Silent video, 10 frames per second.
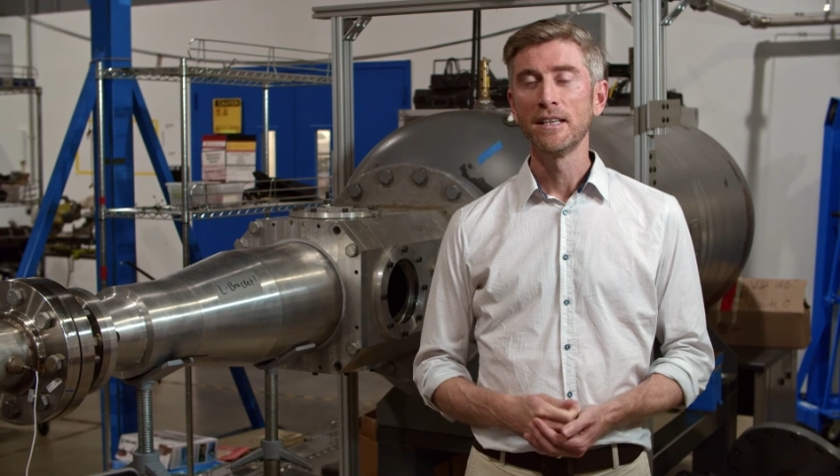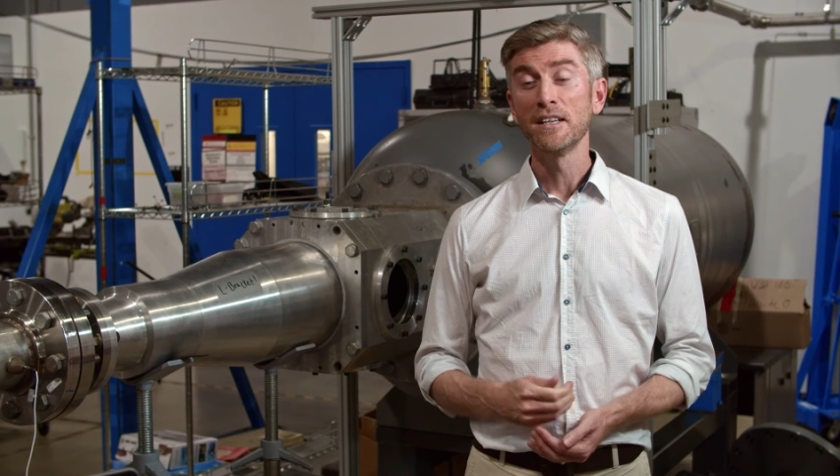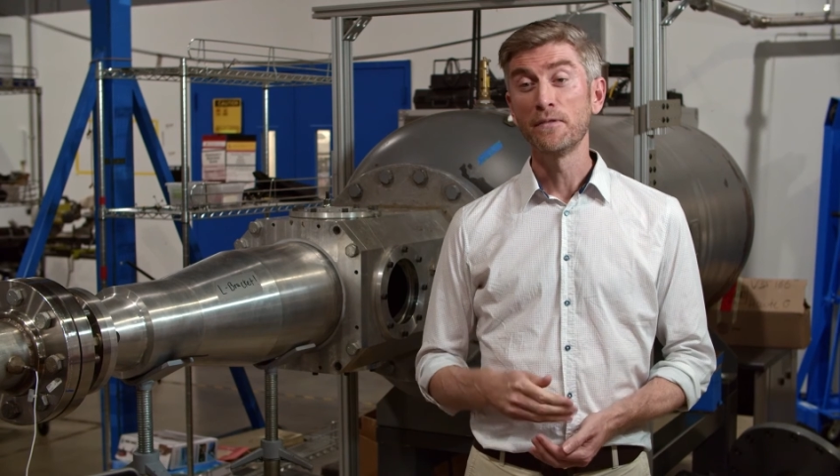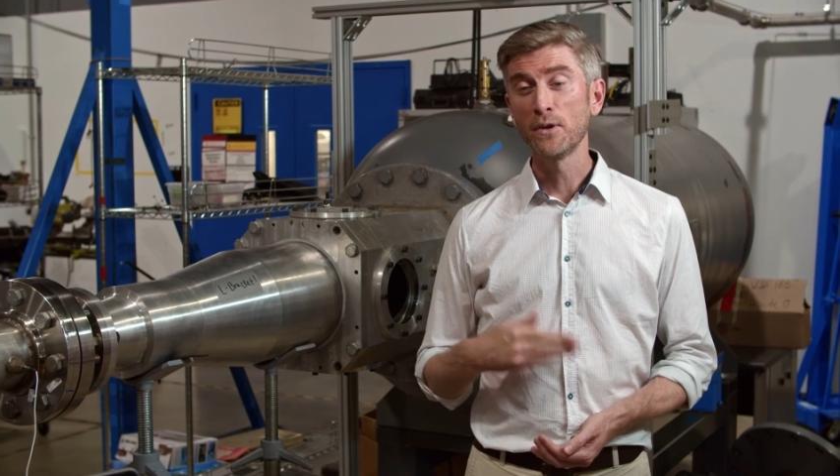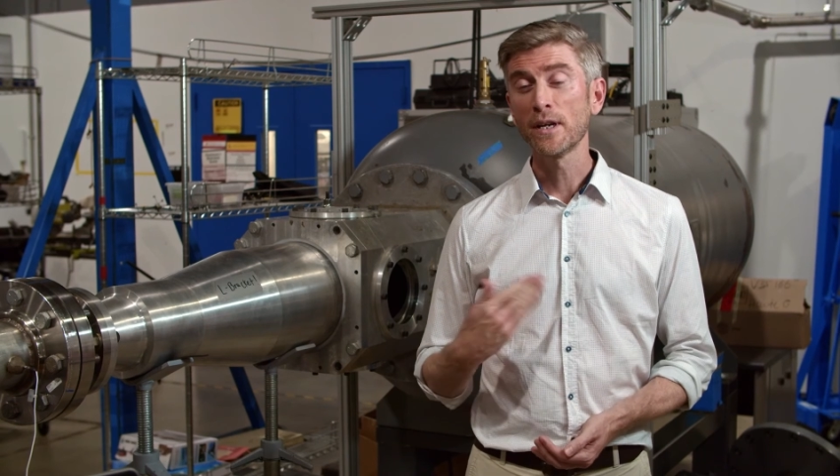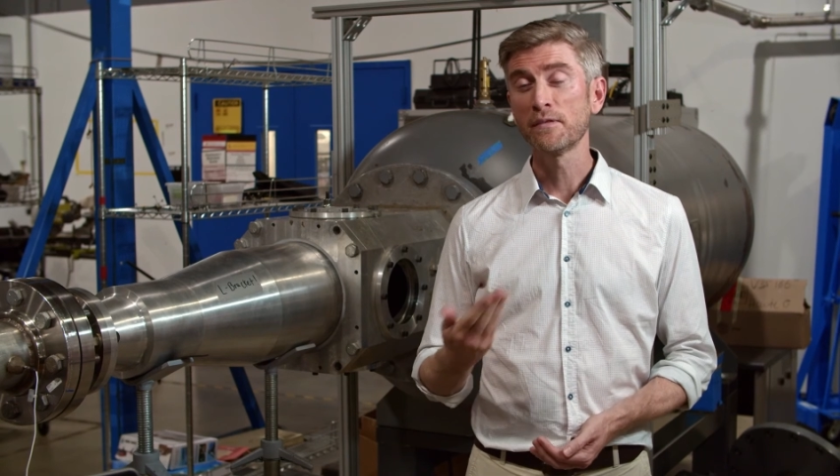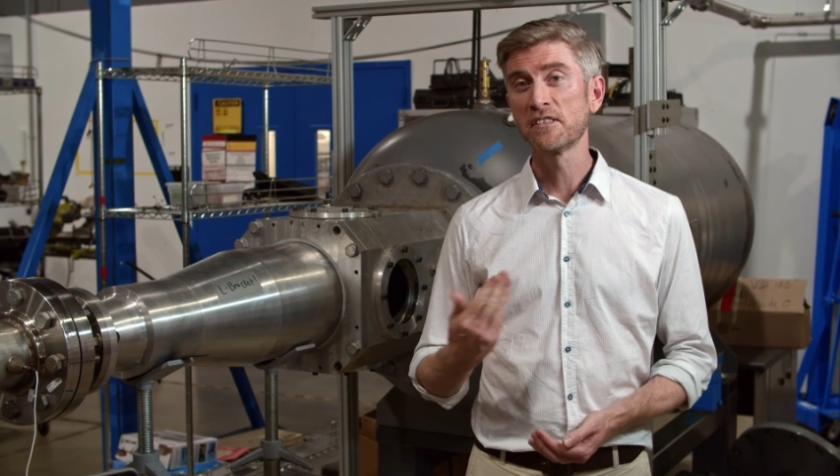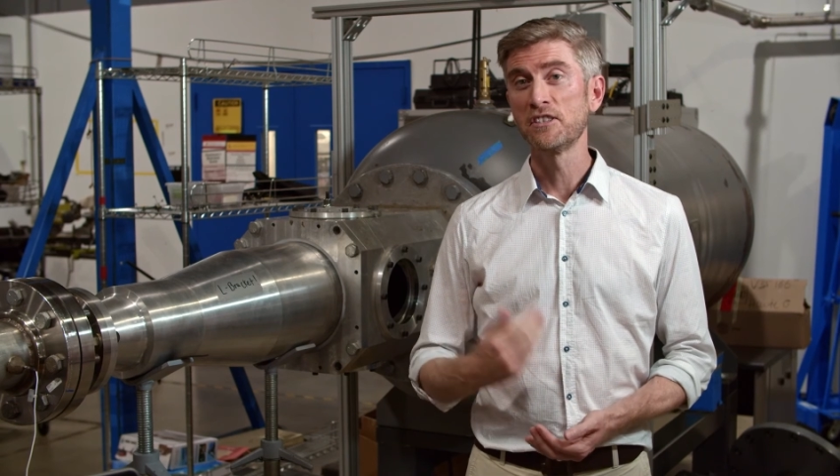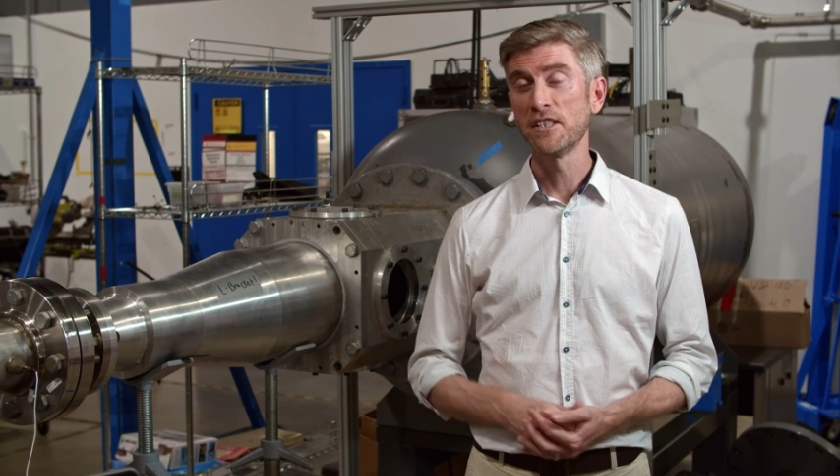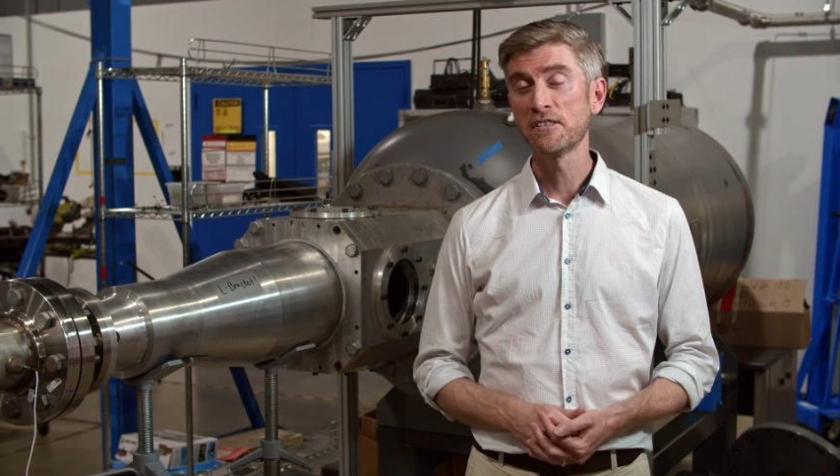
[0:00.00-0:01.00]
If you have a
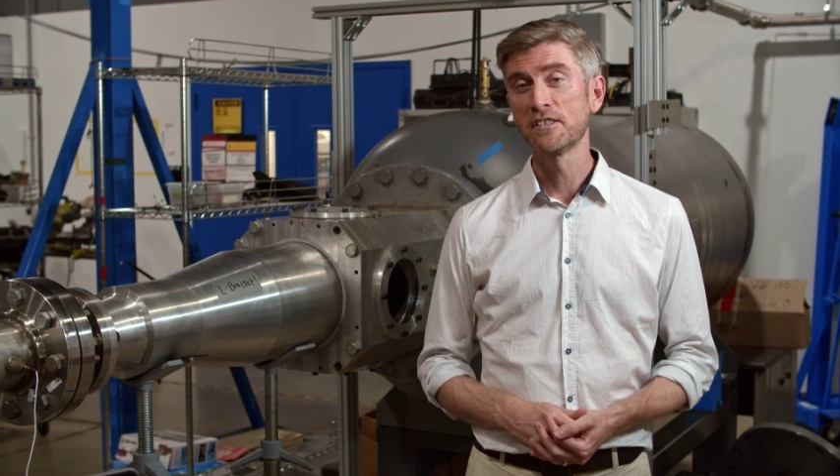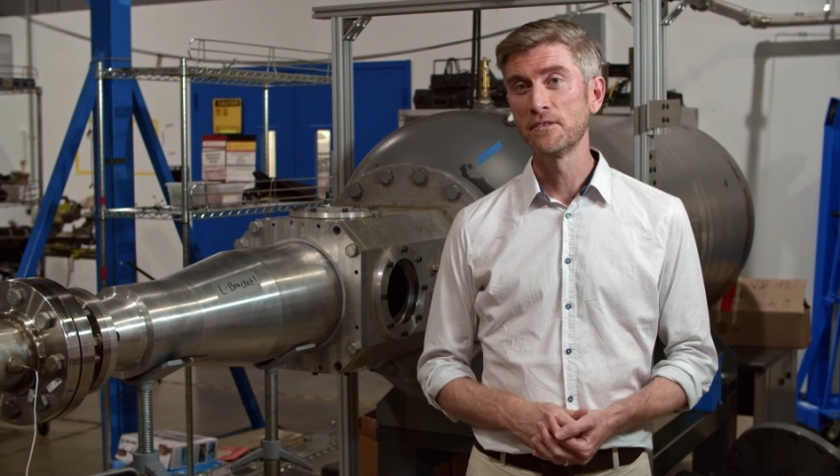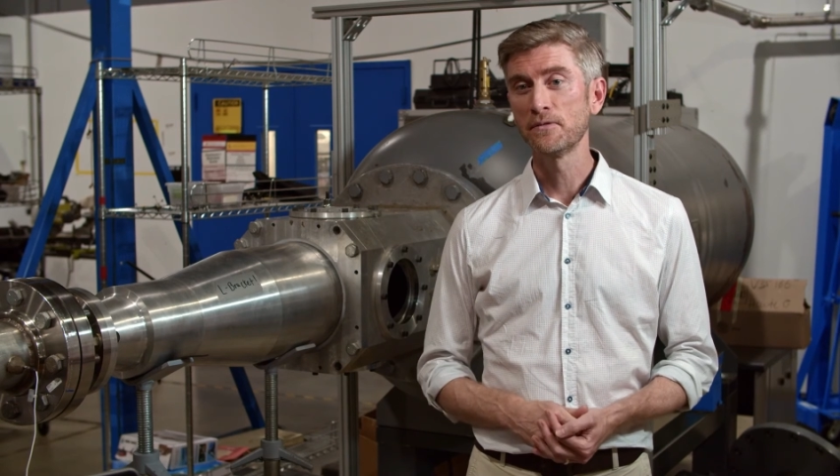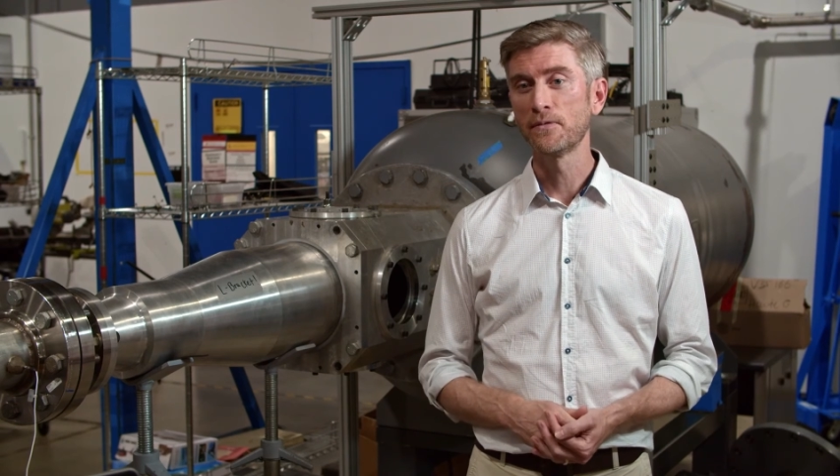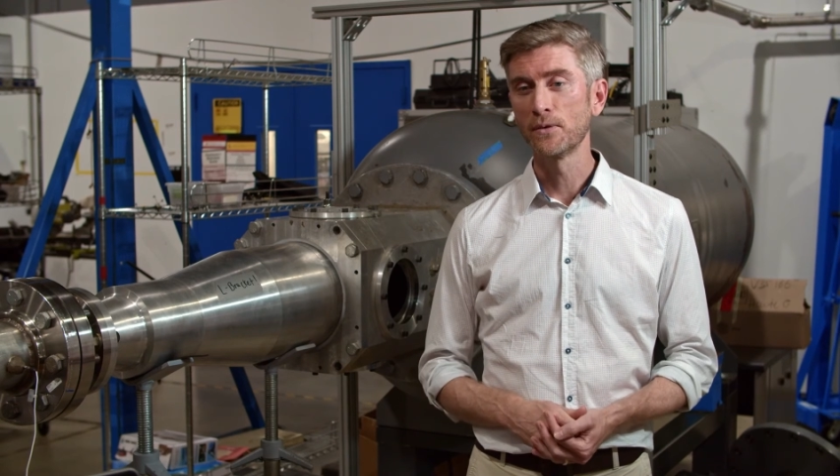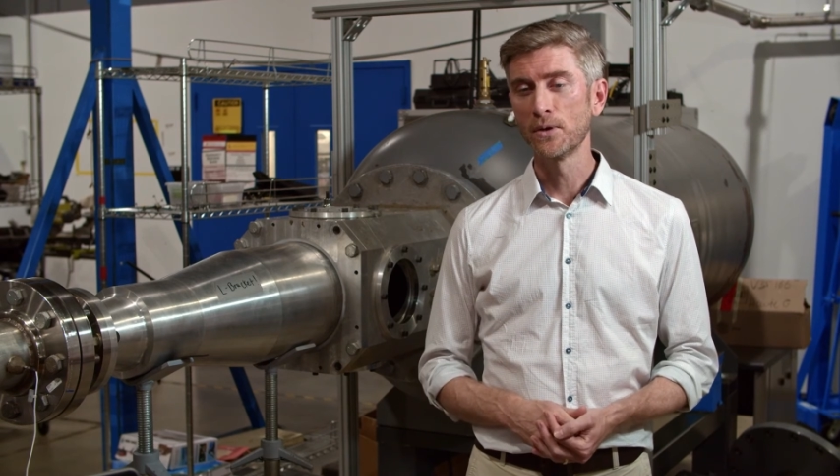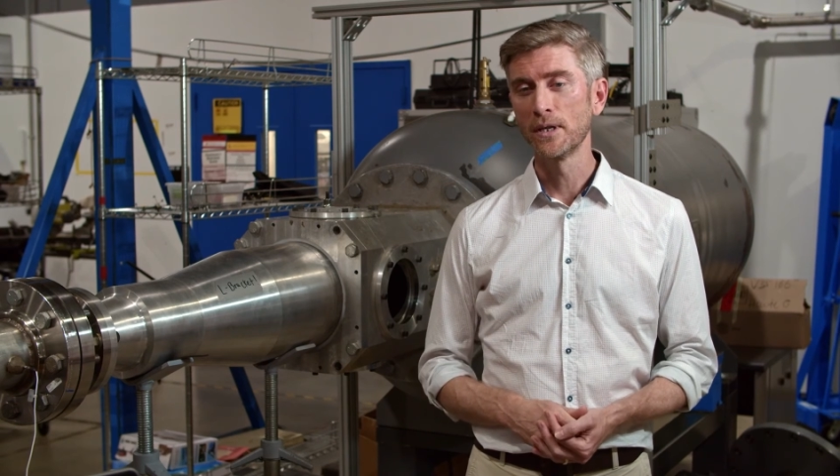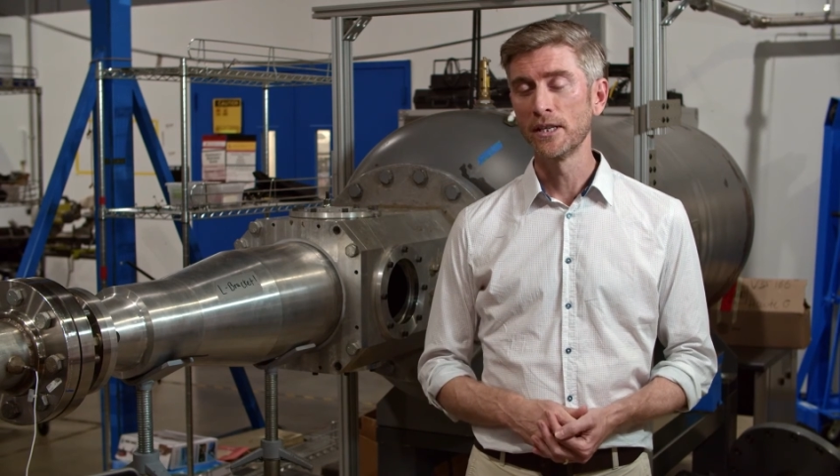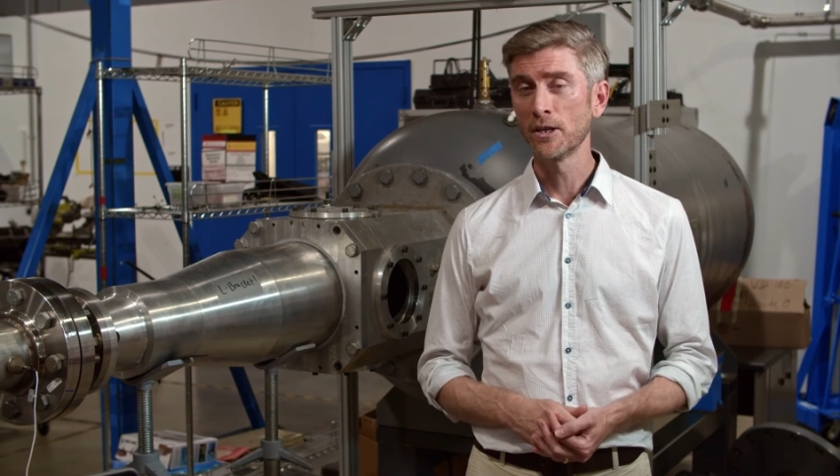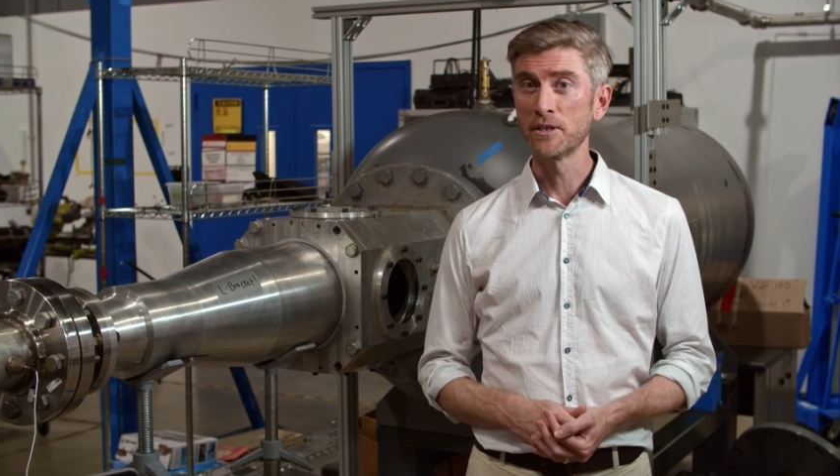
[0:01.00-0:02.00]
suggestion for
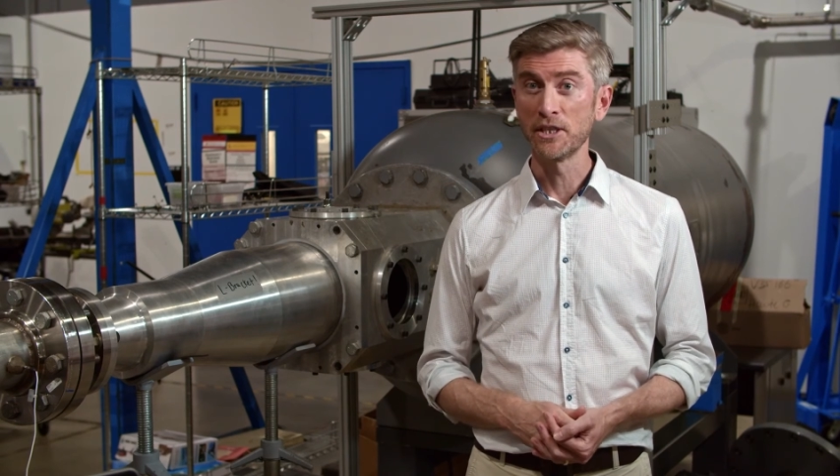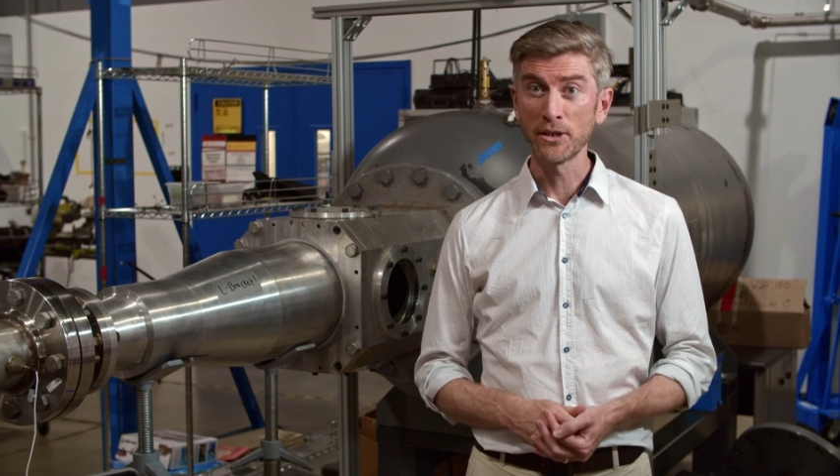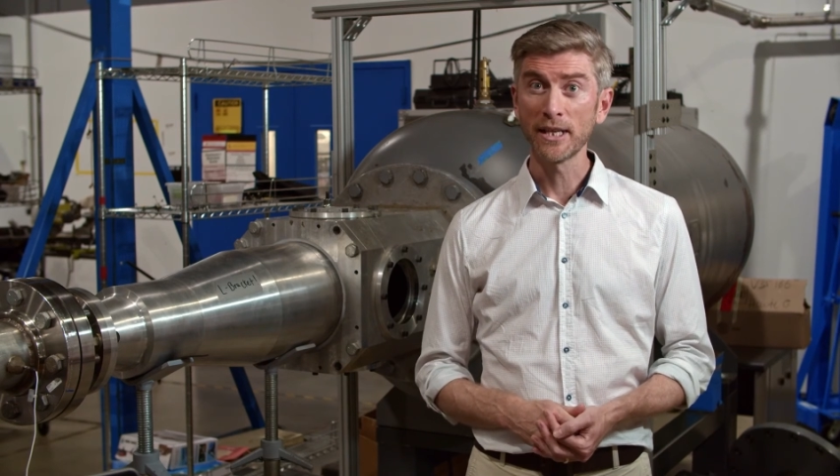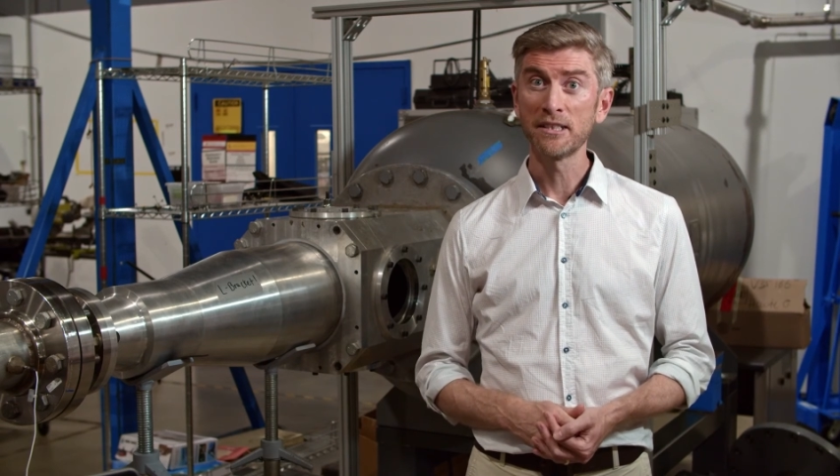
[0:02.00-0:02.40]
an object you'd like